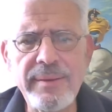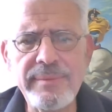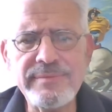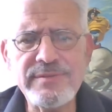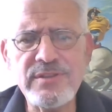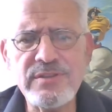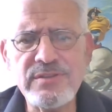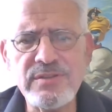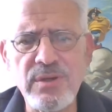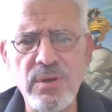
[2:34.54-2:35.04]

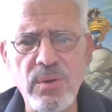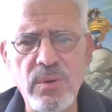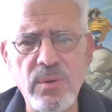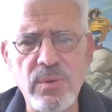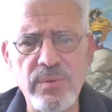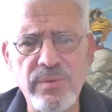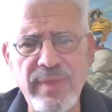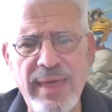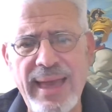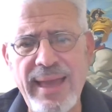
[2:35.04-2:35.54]

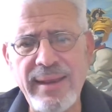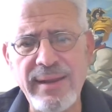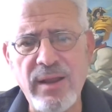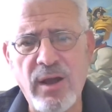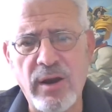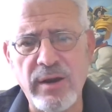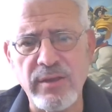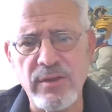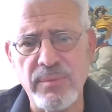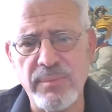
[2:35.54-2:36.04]
So that
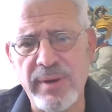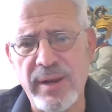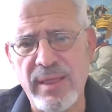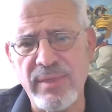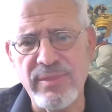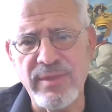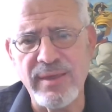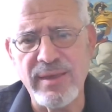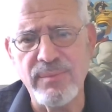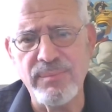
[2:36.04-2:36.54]
argument, I
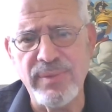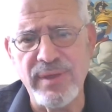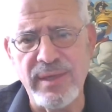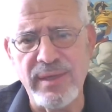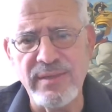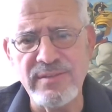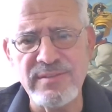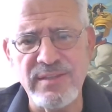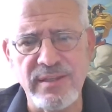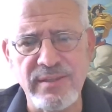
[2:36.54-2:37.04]
think, can be
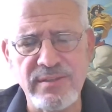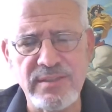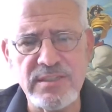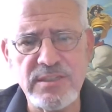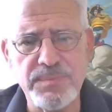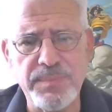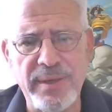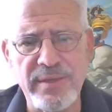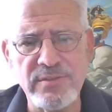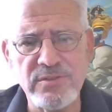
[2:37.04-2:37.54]
easily
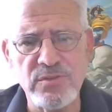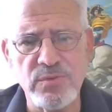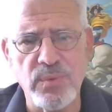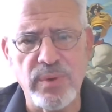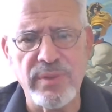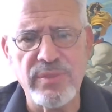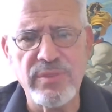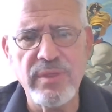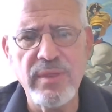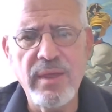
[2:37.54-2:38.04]
dispensed
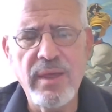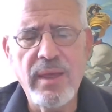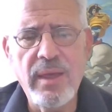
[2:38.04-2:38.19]
with.